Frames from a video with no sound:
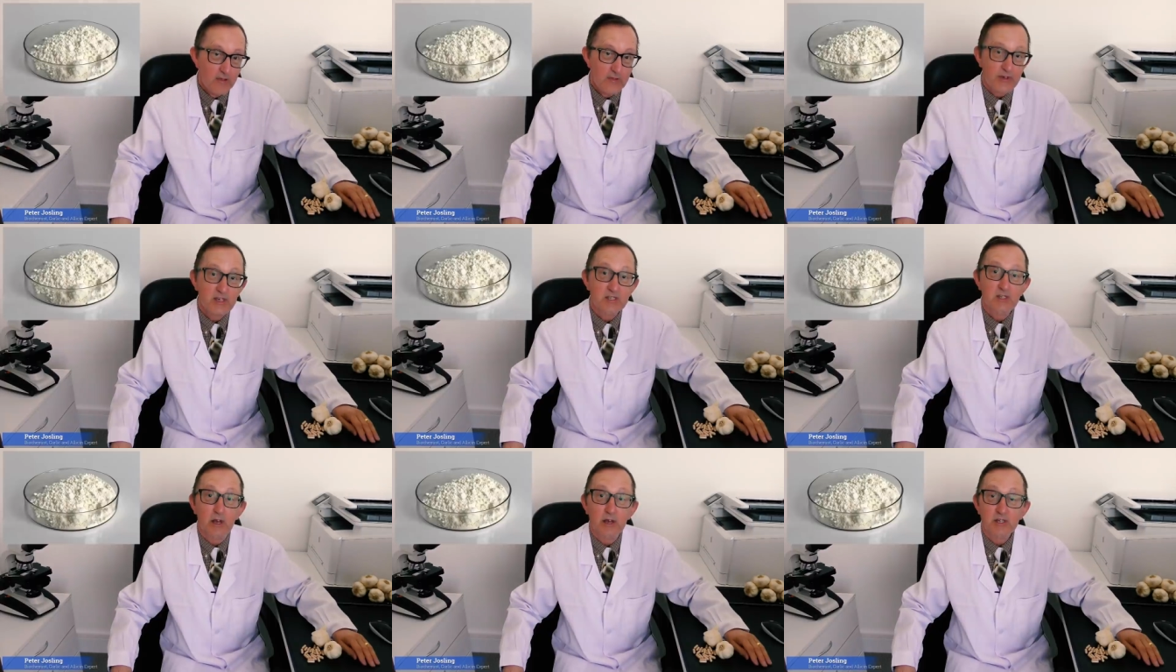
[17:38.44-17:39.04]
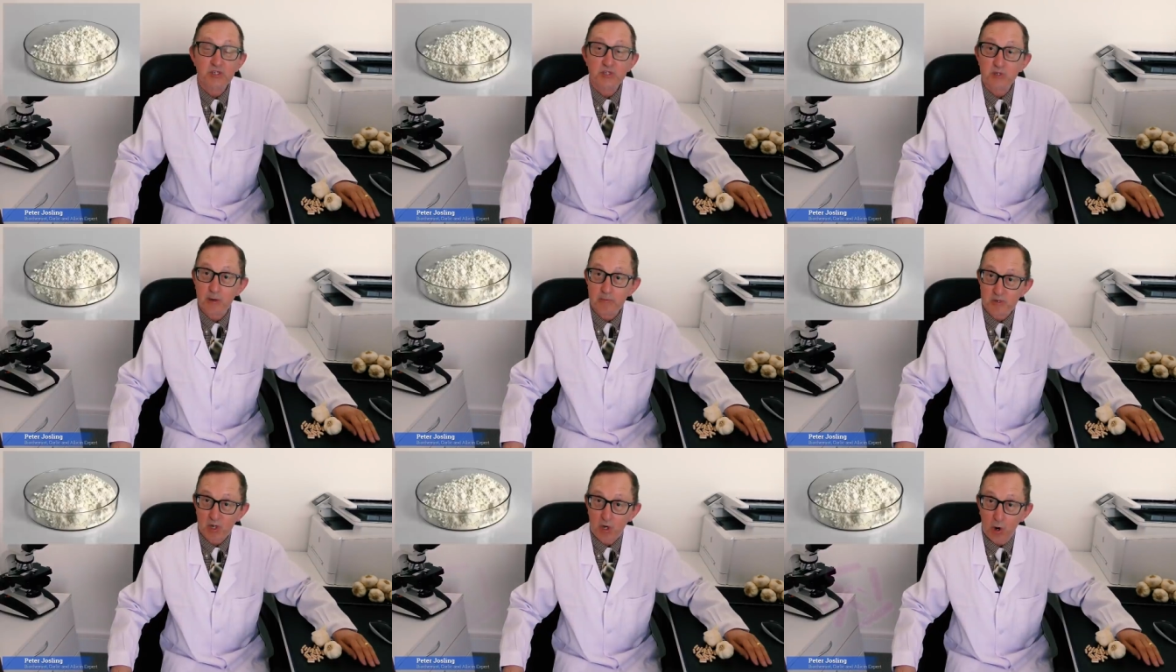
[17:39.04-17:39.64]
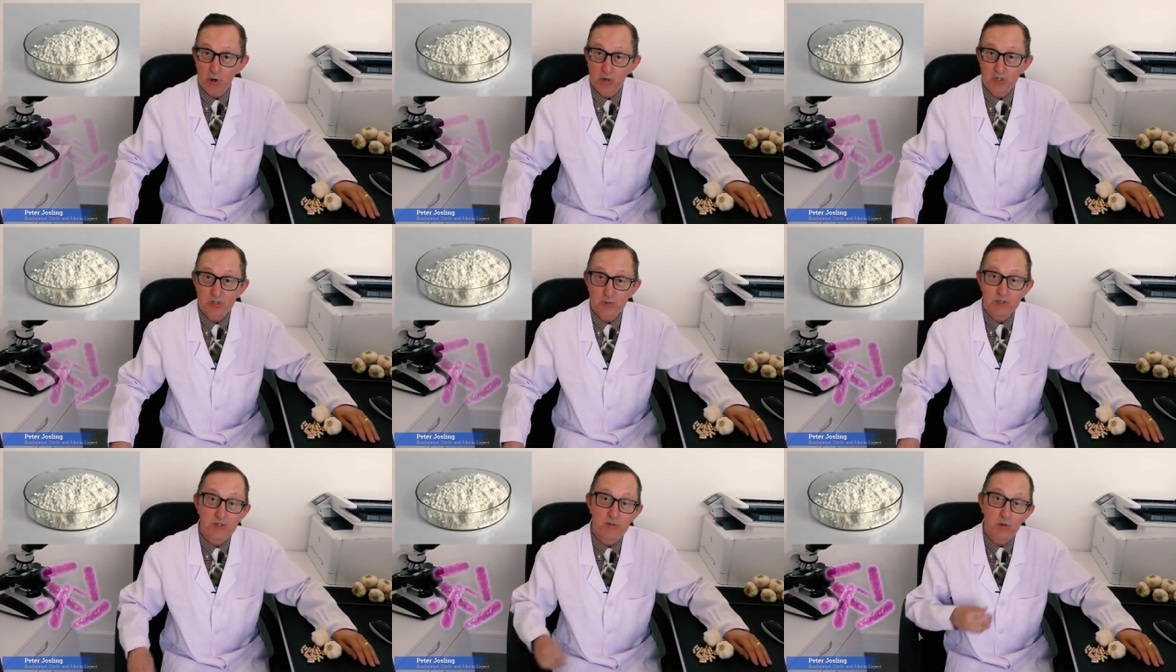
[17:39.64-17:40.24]
Things like
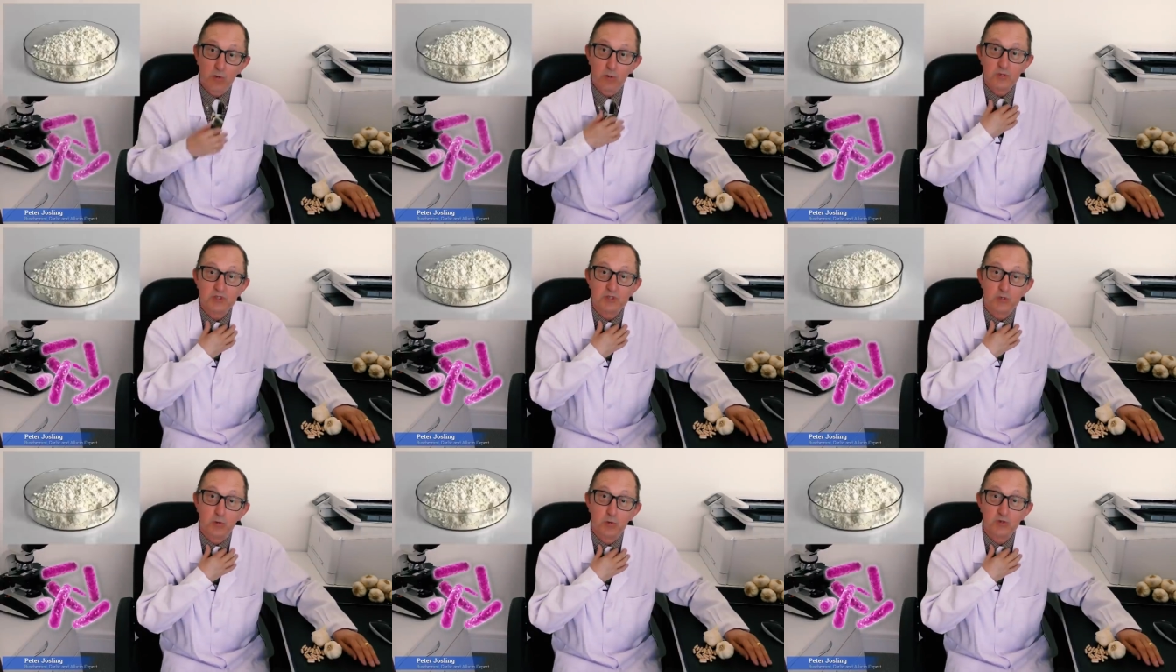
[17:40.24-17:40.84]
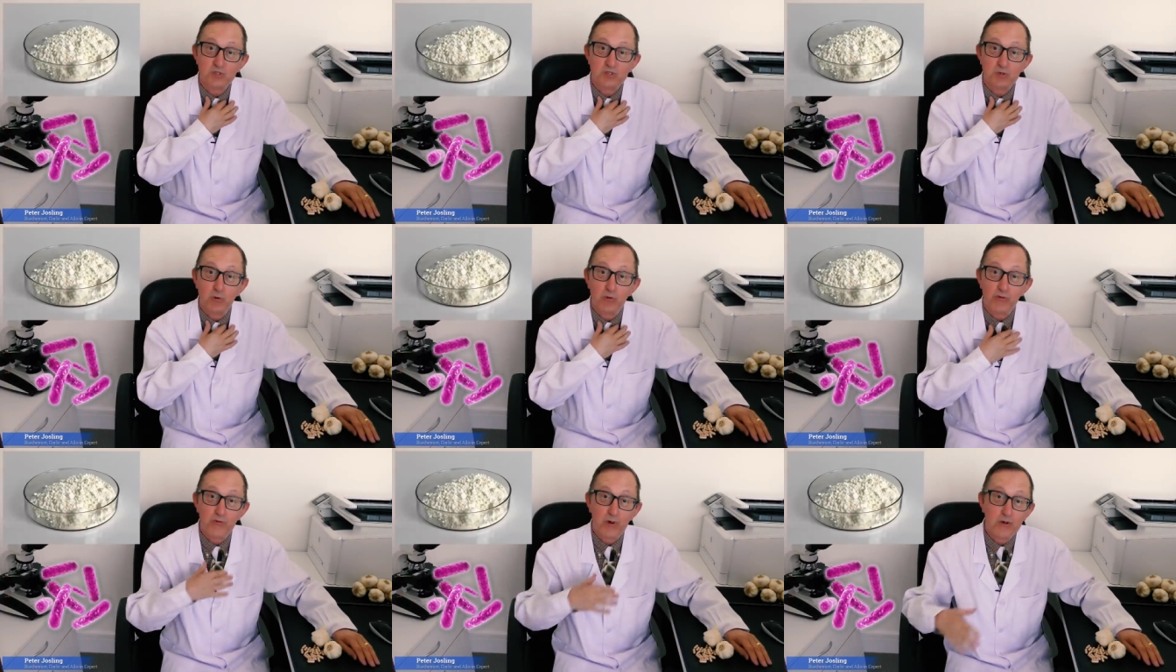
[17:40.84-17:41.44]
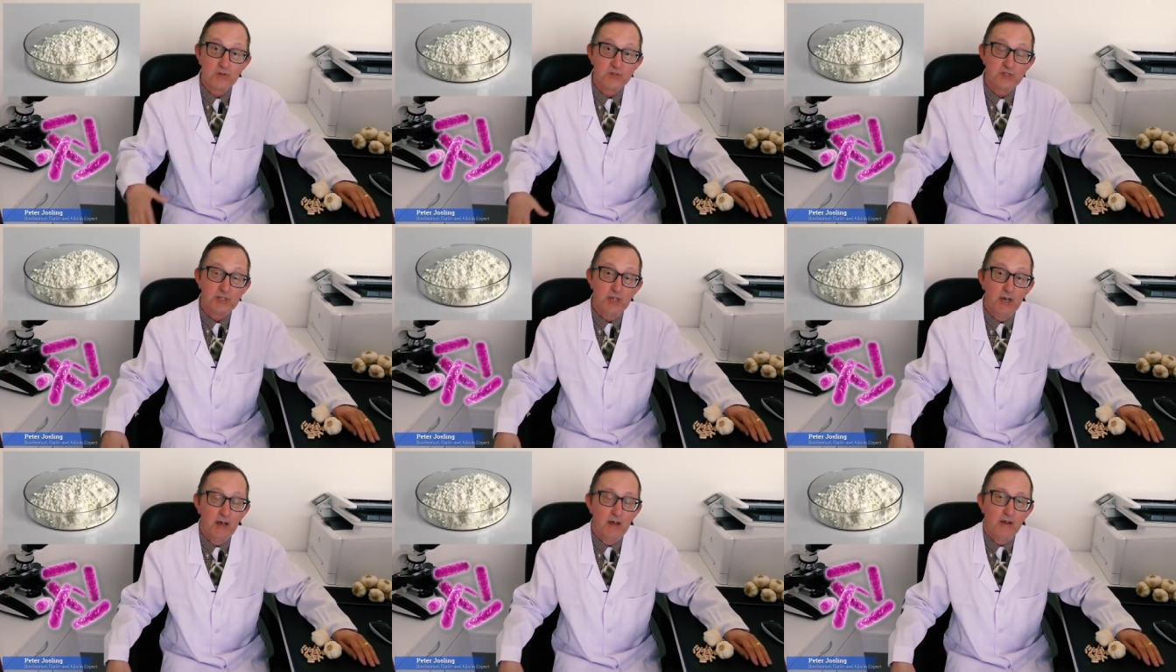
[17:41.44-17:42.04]
Streptococcus, which of course cause sore throats,